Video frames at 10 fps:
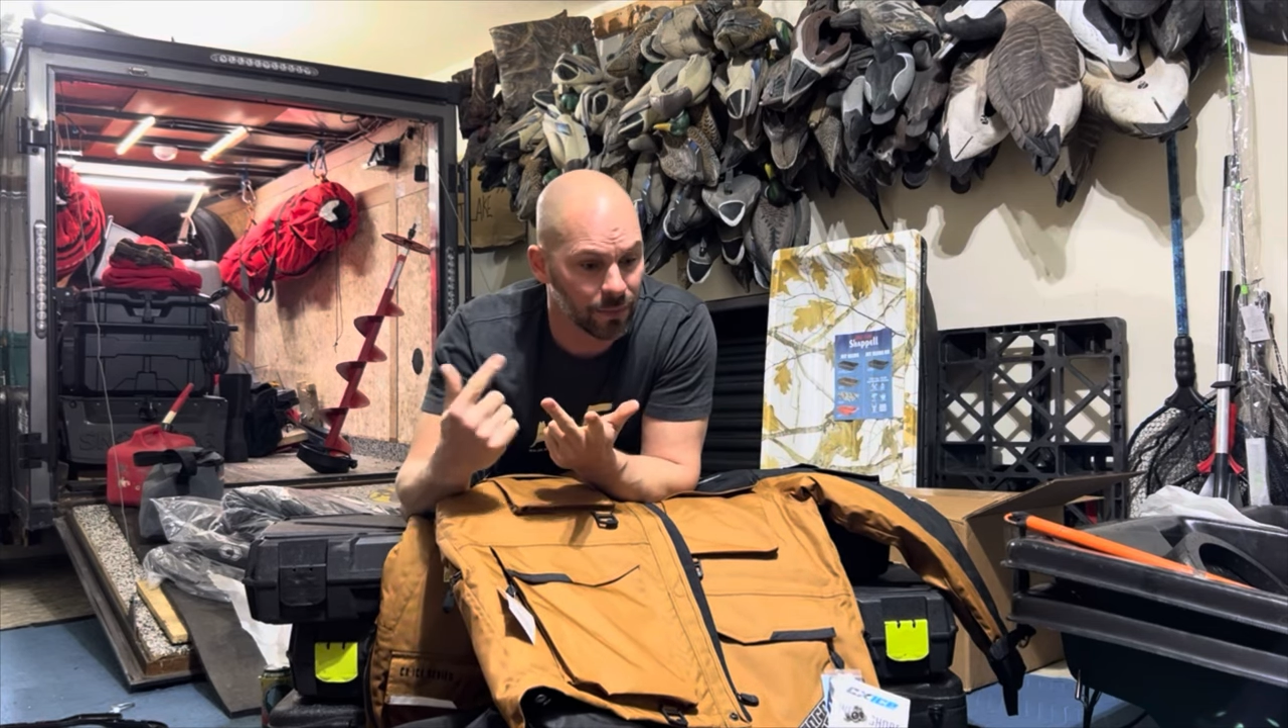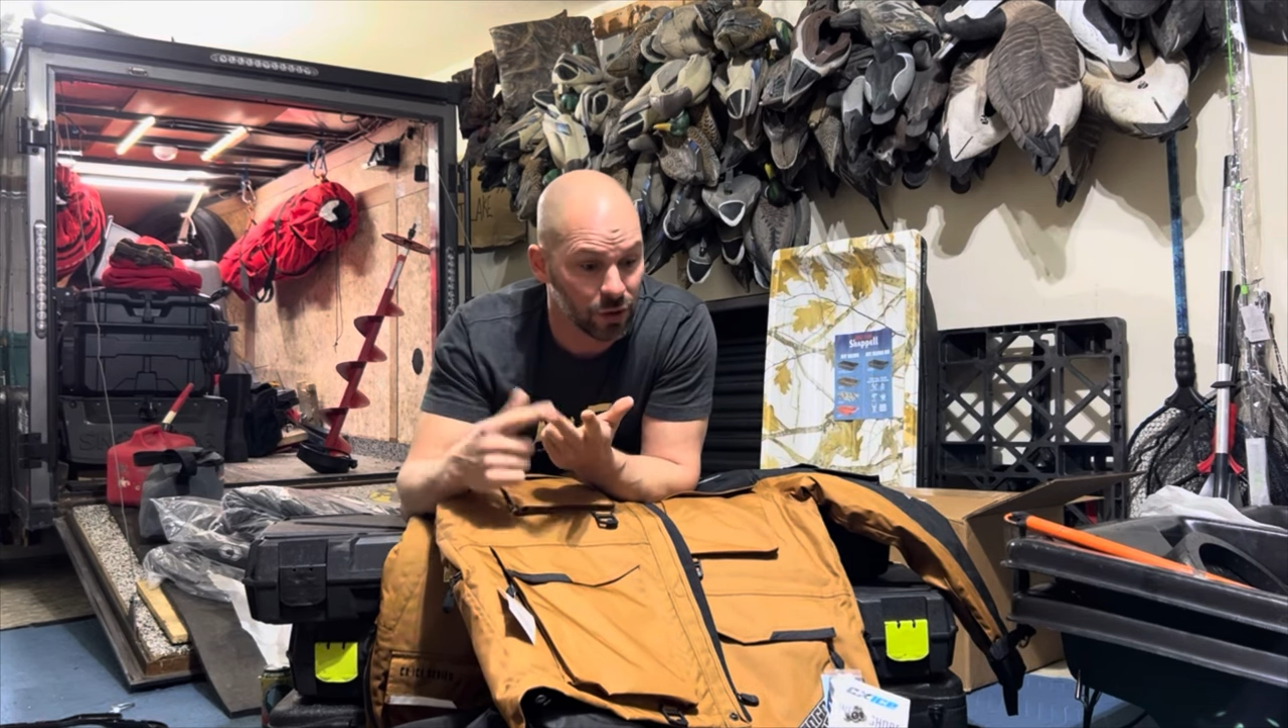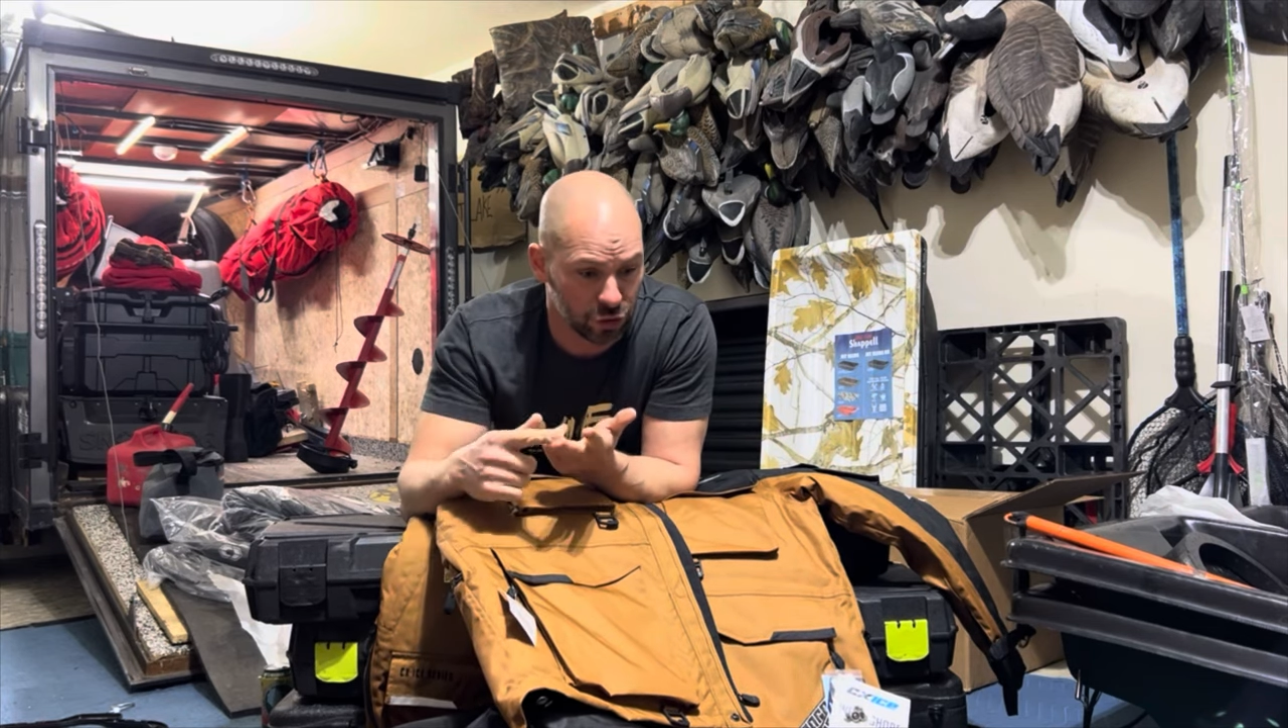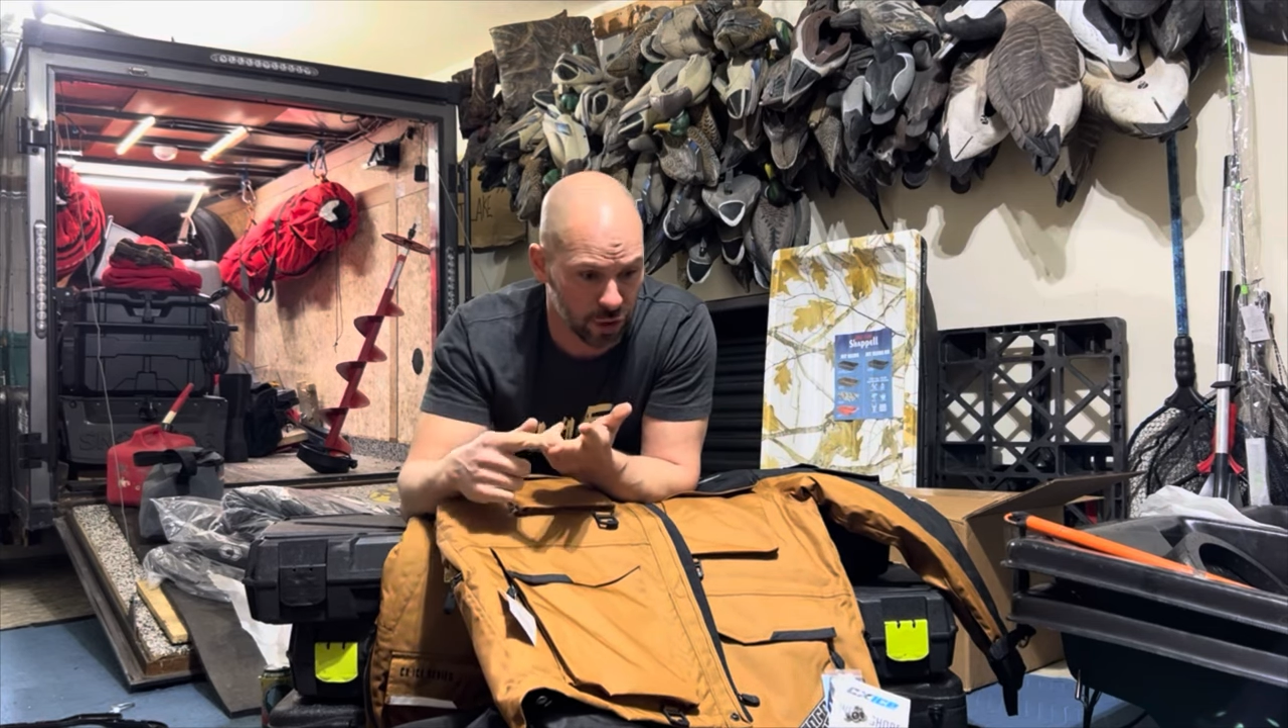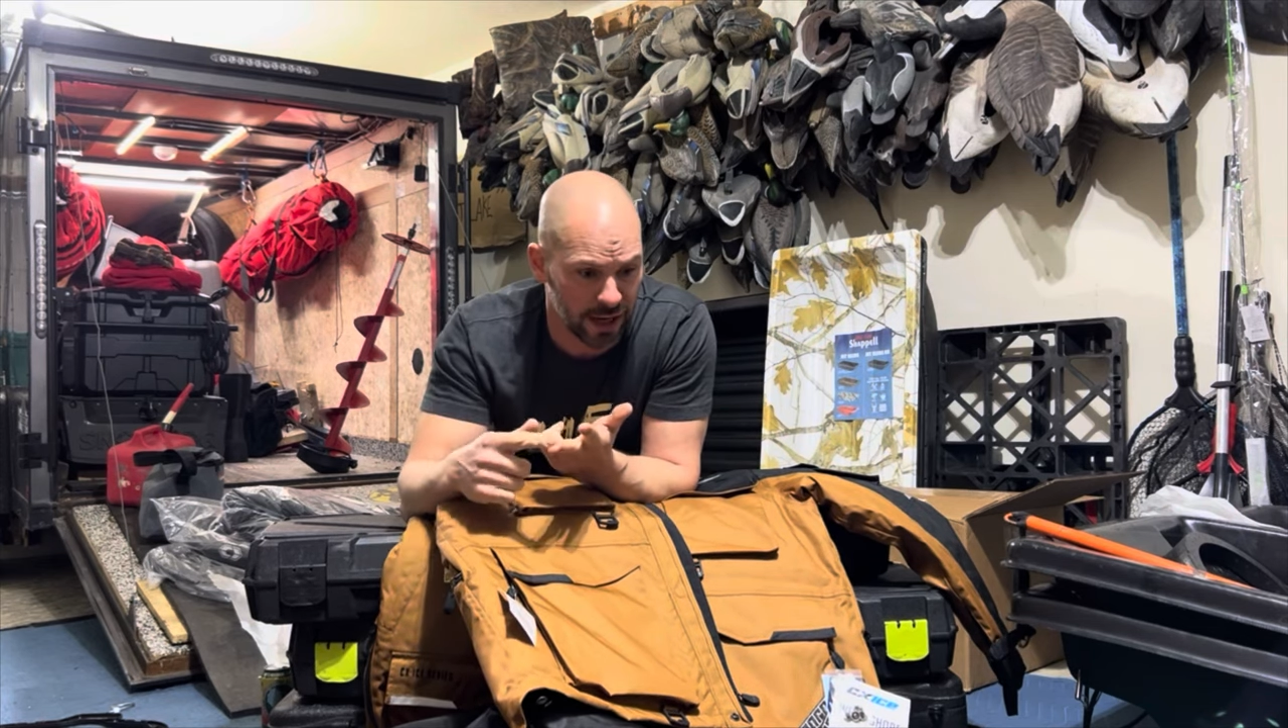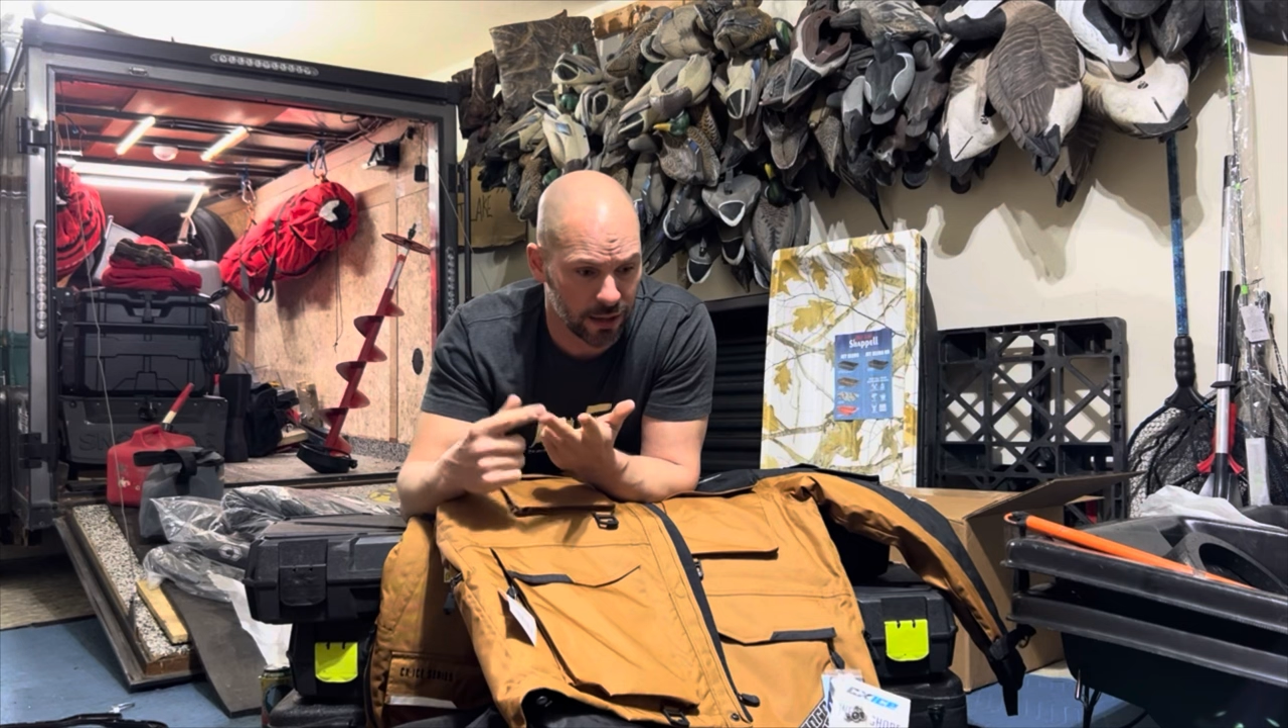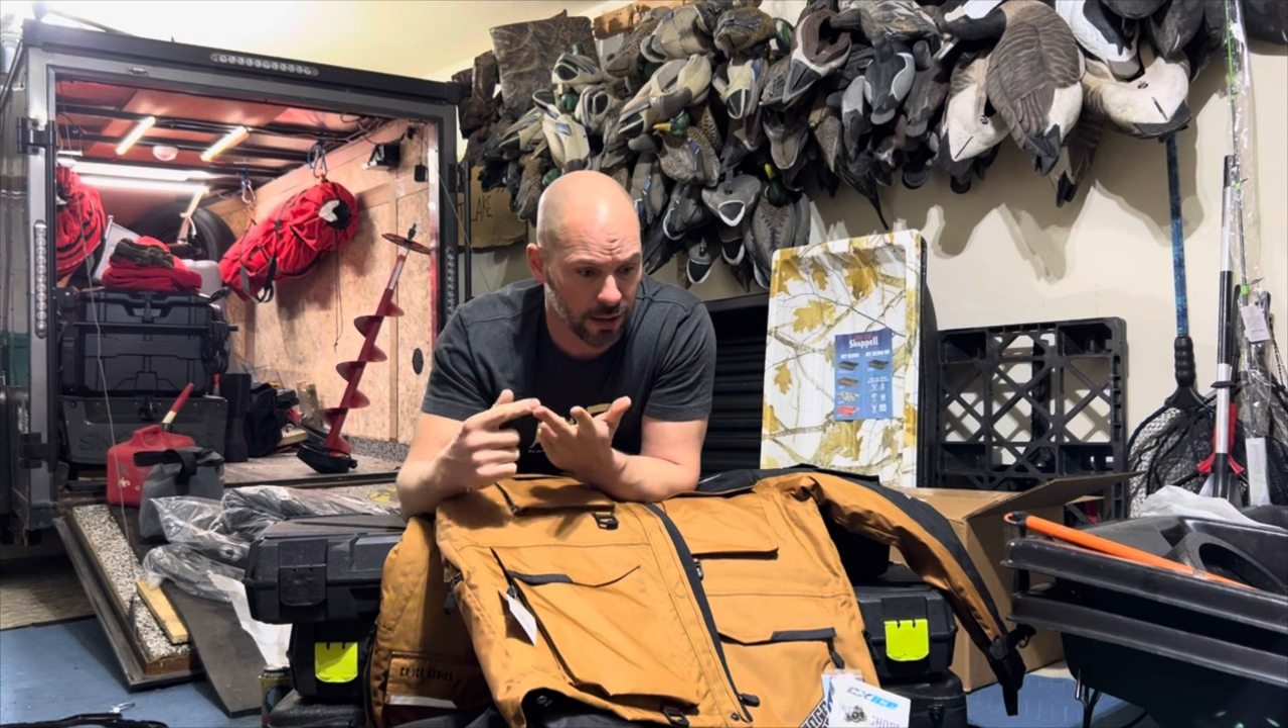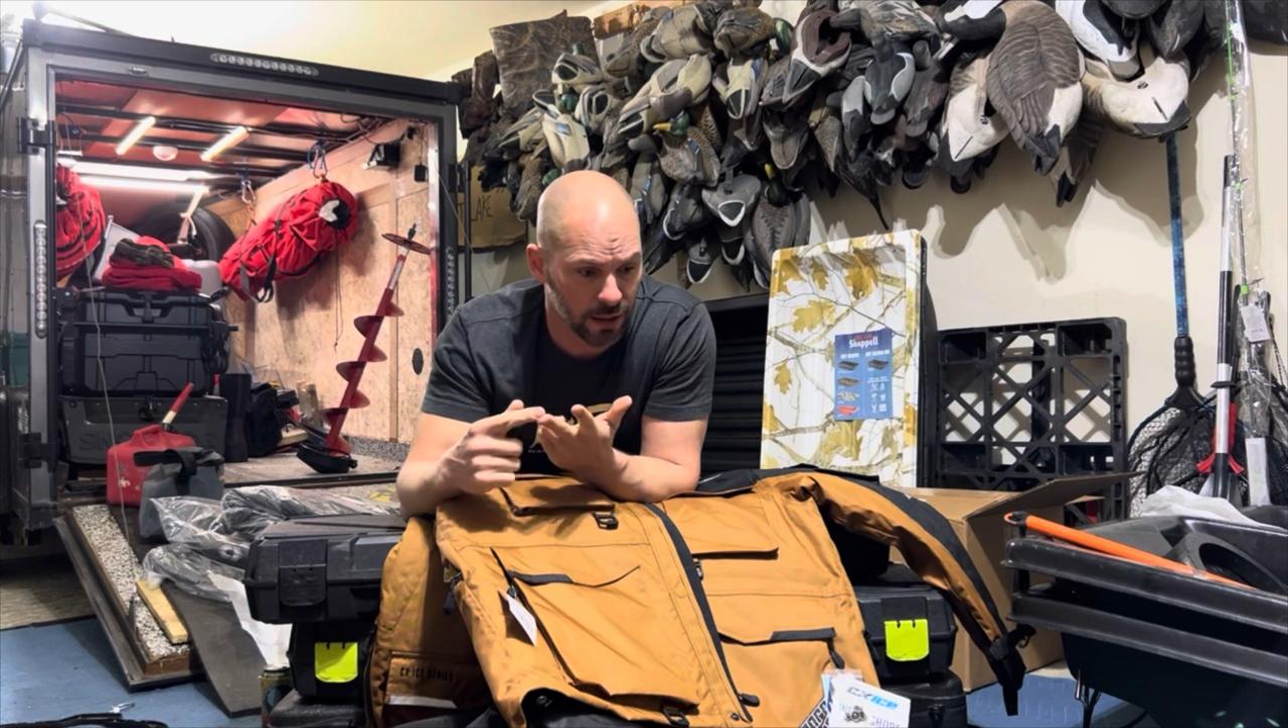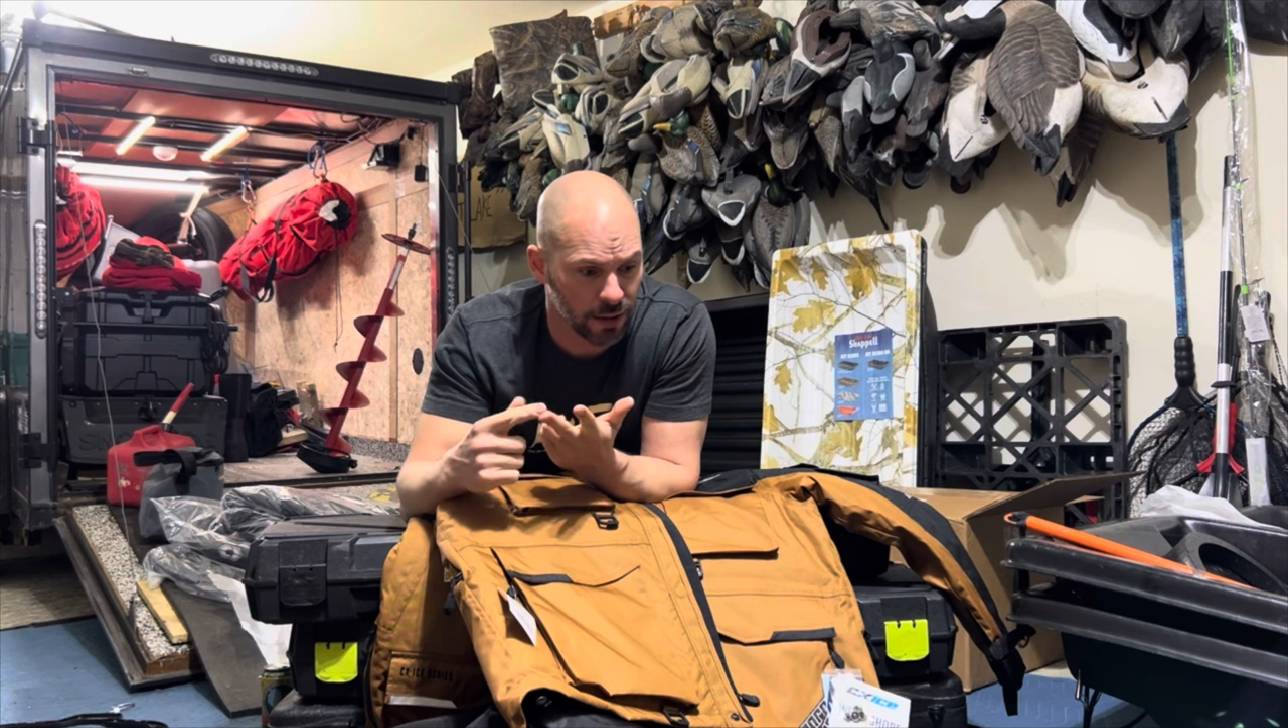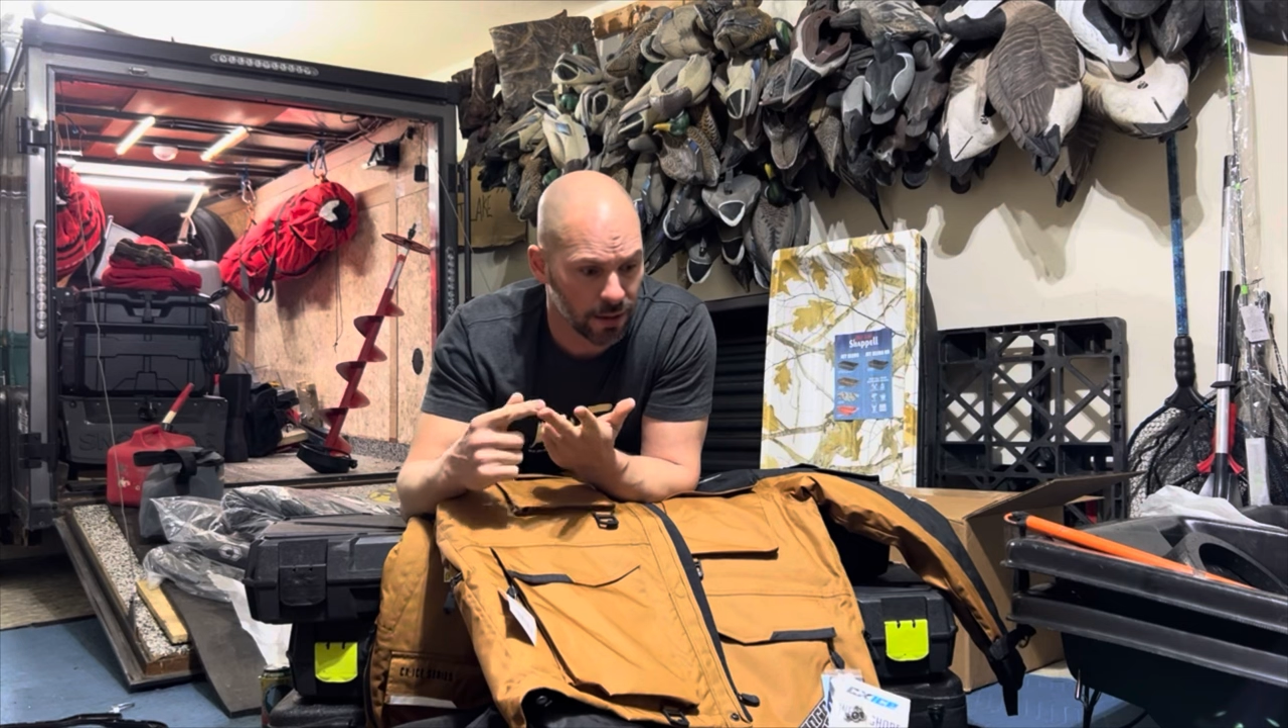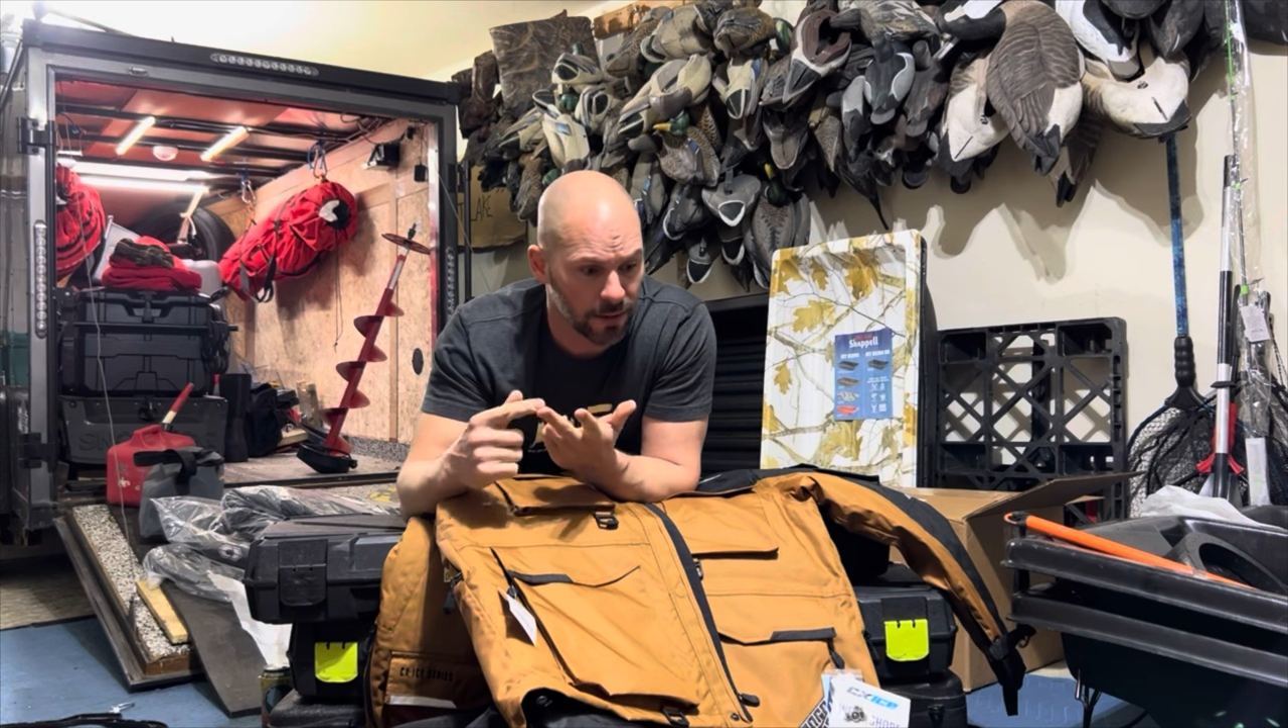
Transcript: Striker,